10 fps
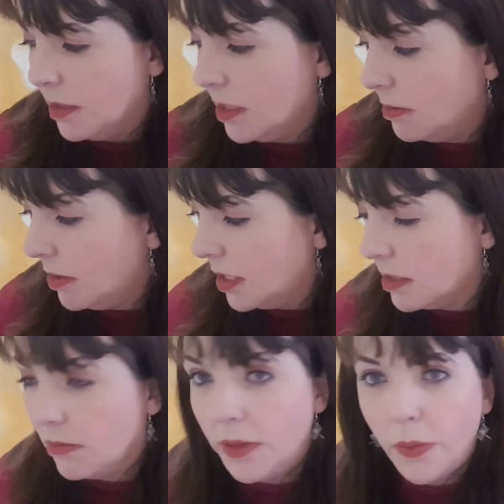So right,
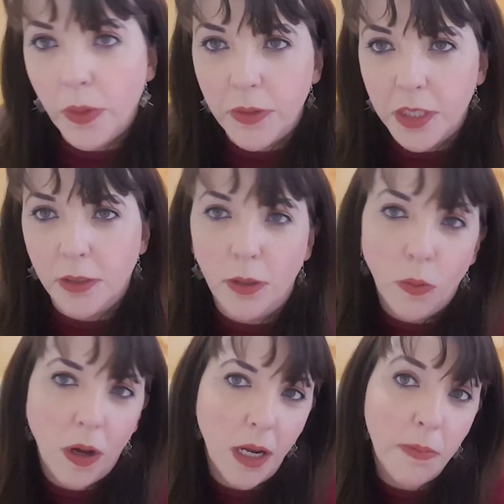so now I'm just going to
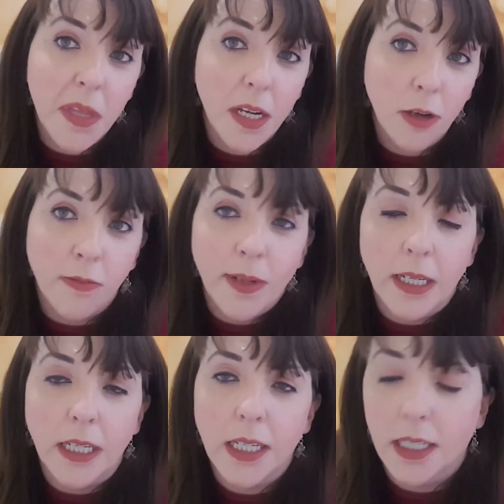wipe that off my
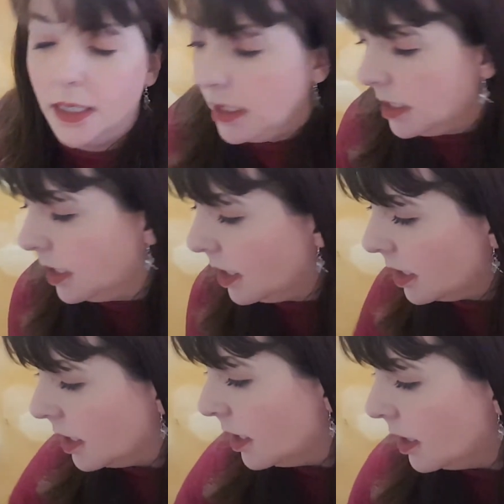hand.
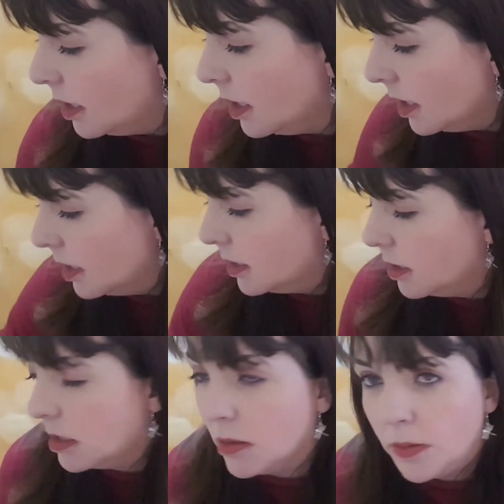
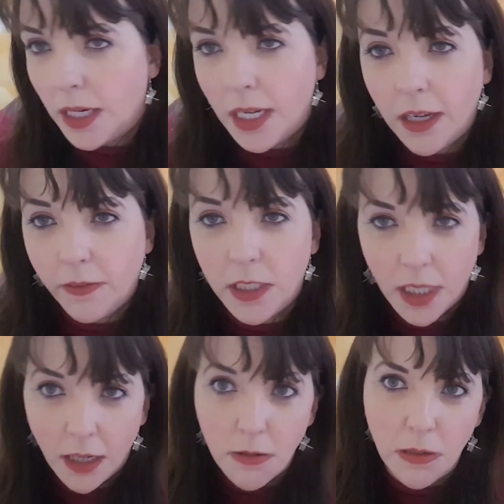Just while I have a
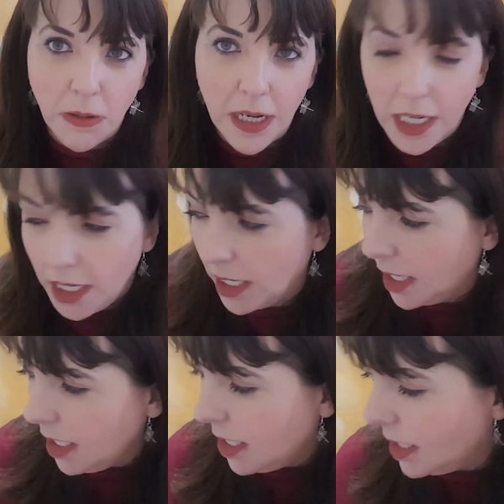towel right here.